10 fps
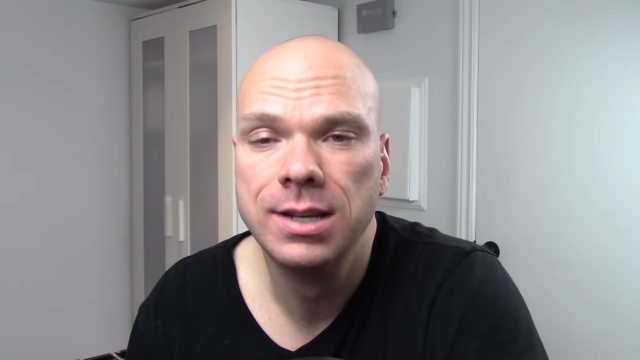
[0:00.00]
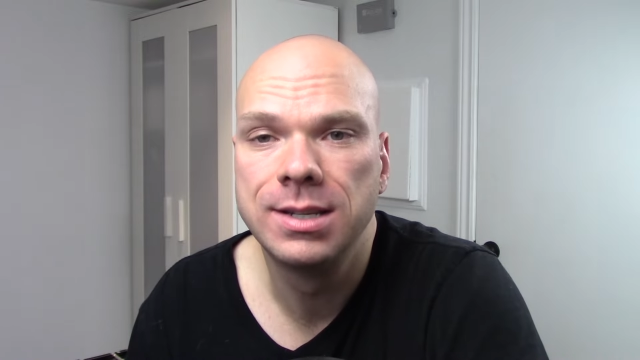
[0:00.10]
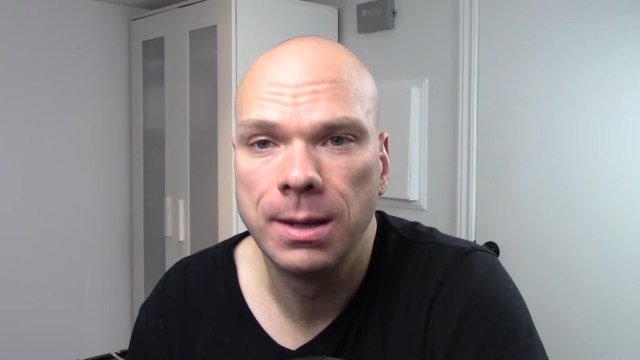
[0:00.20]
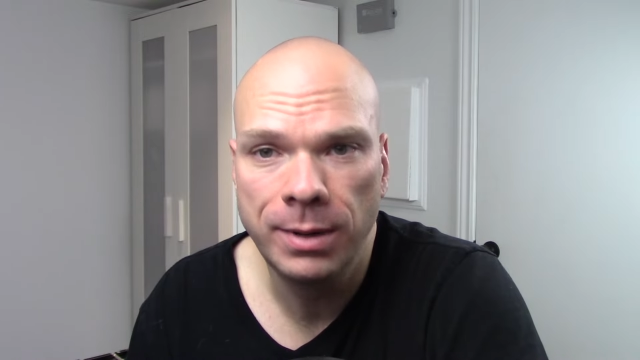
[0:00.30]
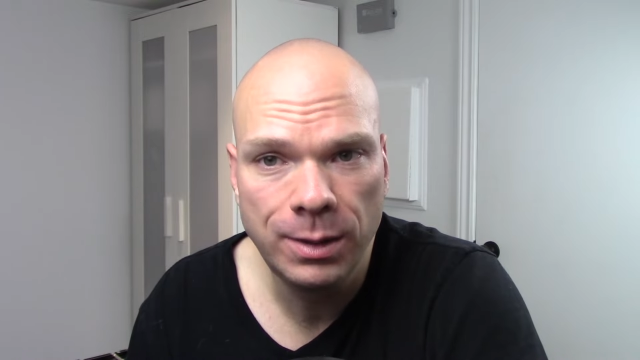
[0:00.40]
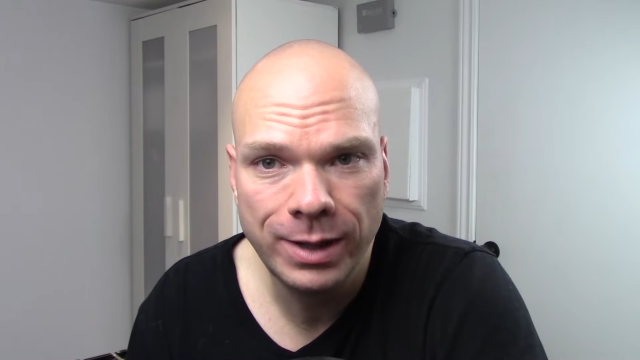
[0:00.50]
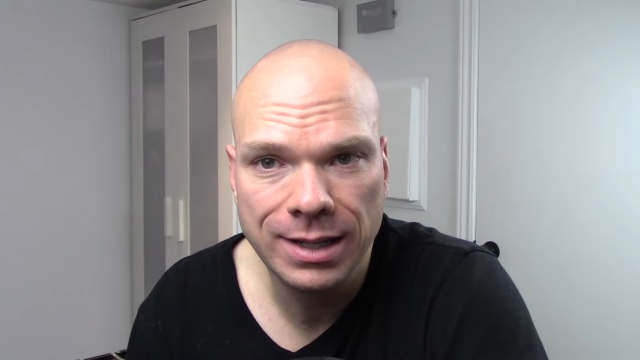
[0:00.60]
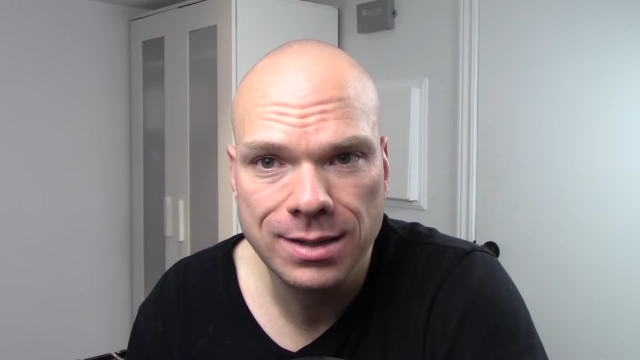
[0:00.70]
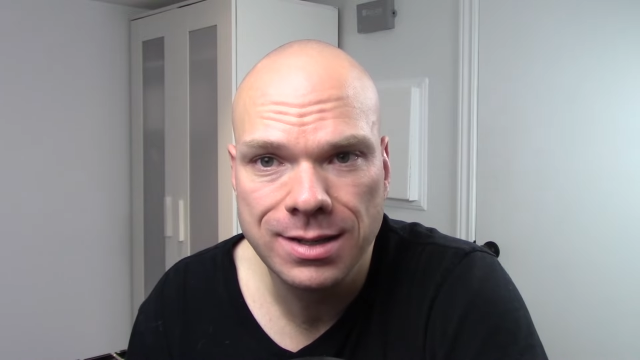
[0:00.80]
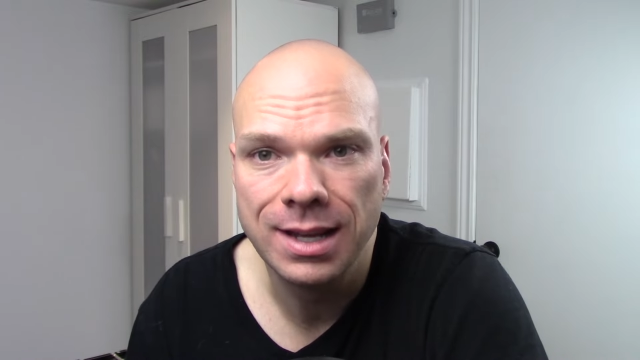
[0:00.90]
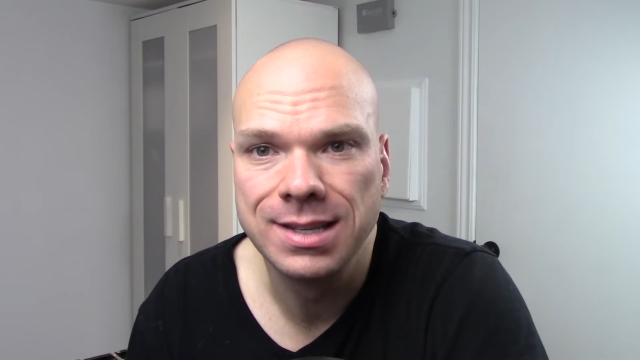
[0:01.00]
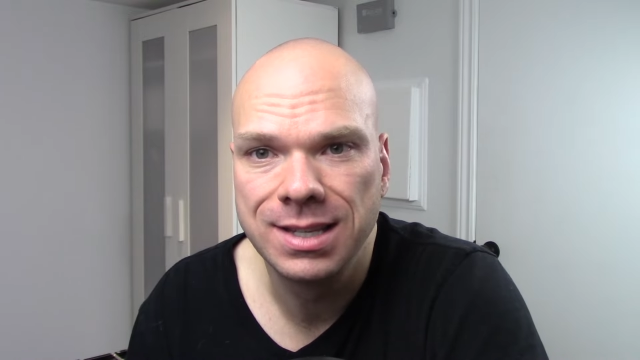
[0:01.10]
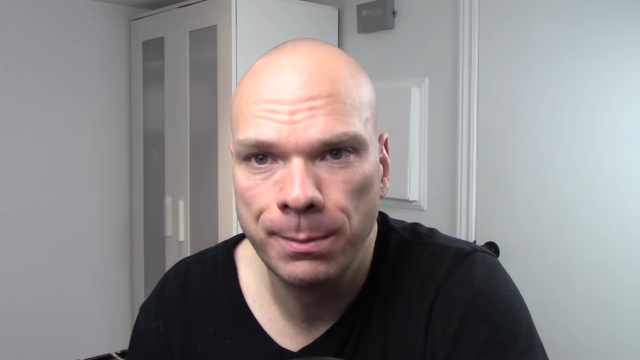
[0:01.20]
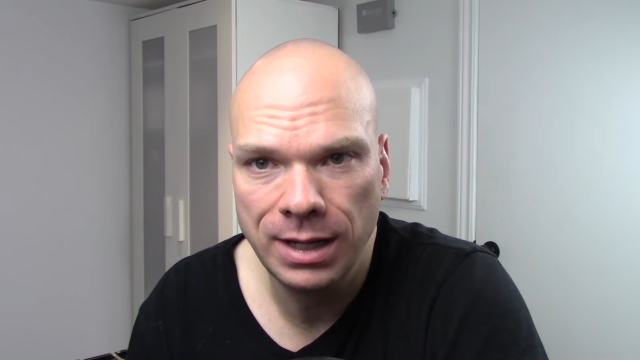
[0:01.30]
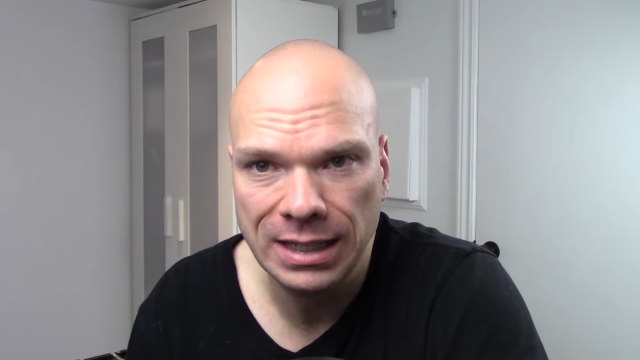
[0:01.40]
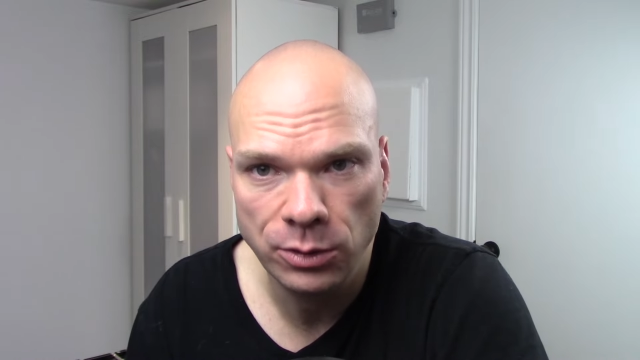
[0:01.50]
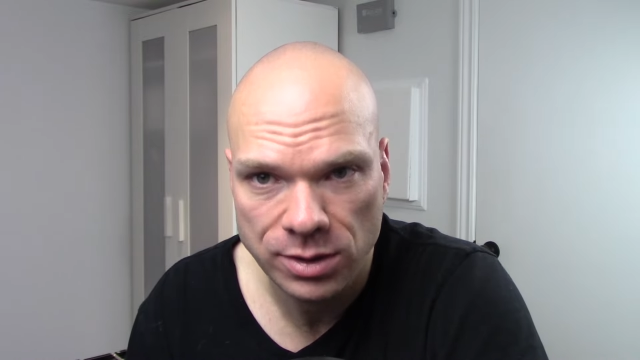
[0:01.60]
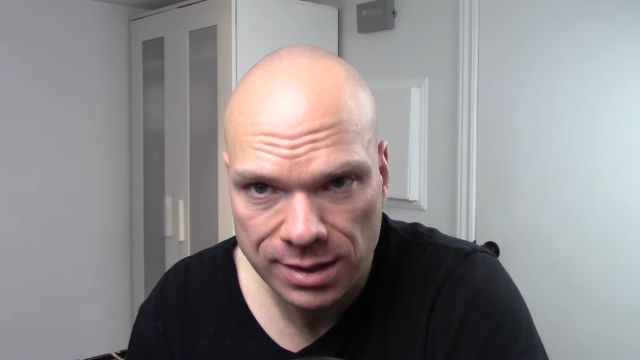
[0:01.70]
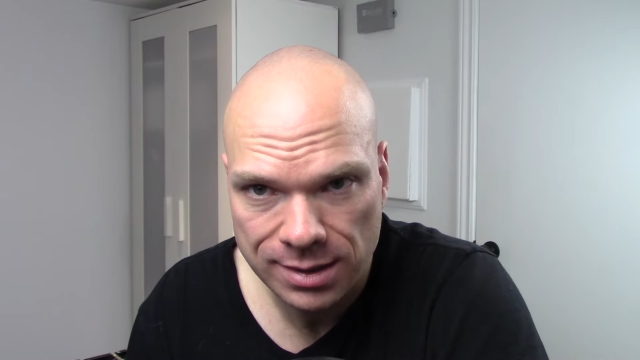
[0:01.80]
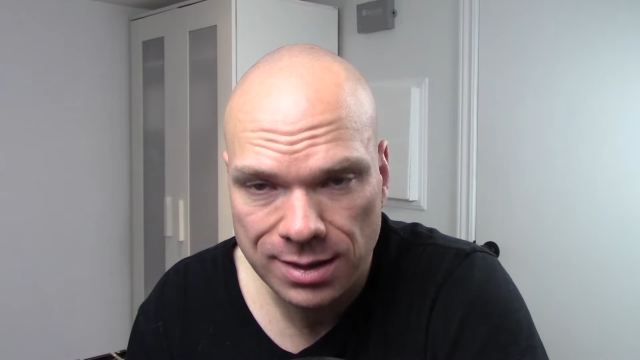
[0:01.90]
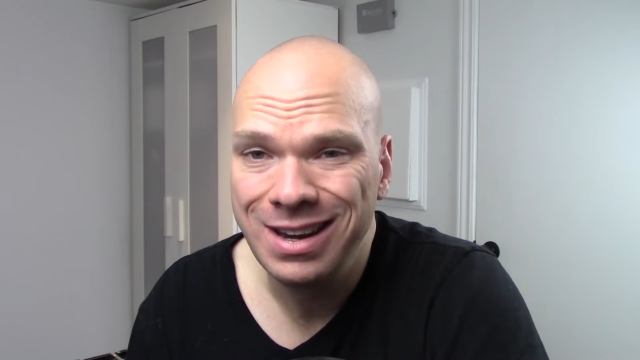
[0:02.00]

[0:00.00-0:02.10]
Somebody wins and somebody loses.